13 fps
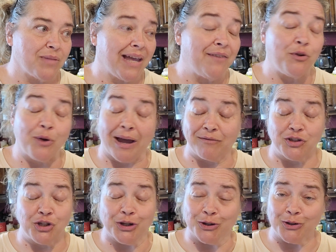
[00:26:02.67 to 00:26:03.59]
If you have
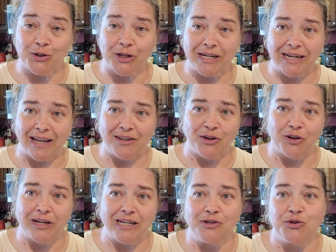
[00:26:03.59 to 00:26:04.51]
children and
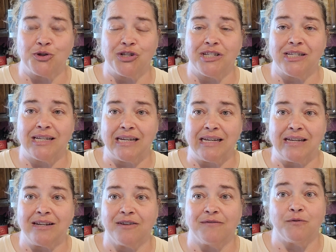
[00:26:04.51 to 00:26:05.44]
you're interested
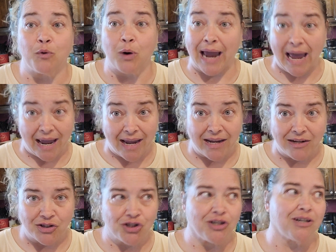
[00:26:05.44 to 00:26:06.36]
in
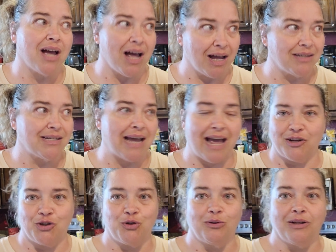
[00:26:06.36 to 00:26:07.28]
4-H,
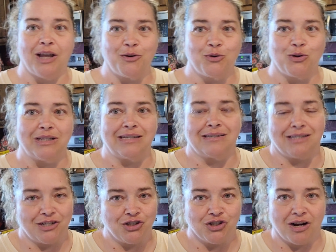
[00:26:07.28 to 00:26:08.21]
contact your local
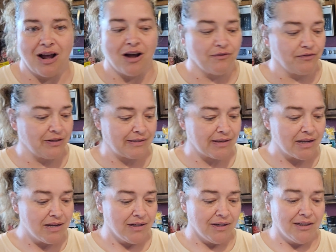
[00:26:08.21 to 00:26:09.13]
extension office.
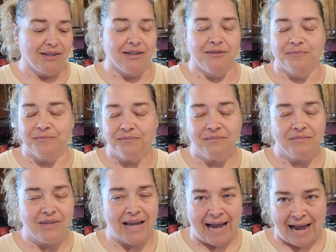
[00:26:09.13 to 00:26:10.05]

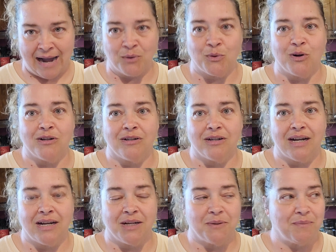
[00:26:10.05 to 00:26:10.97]
Our
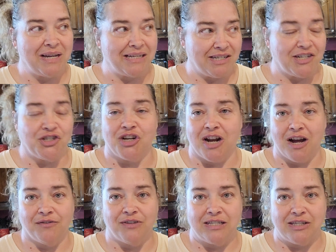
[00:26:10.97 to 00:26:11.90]
extension
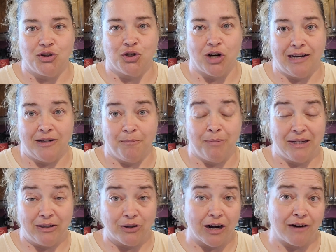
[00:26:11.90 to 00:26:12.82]
office is trying to
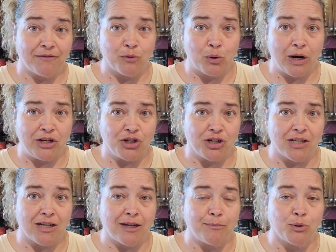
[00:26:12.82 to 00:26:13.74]
build our 4-H
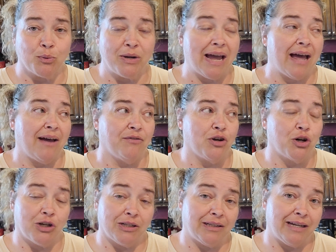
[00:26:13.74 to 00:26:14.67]
clubs. We have
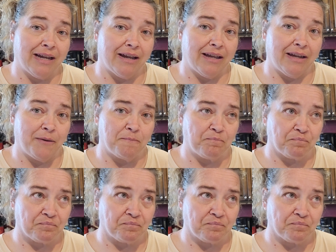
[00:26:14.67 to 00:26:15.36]
currently a